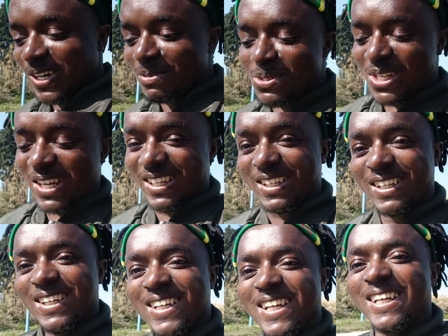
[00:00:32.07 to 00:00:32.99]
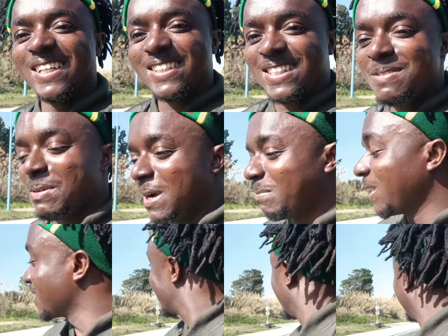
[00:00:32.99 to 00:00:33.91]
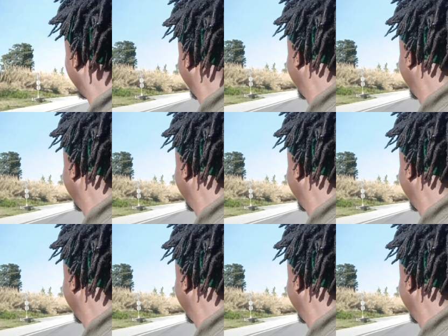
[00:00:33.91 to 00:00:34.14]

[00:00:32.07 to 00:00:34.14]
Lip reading: know what I'm saying? See my master.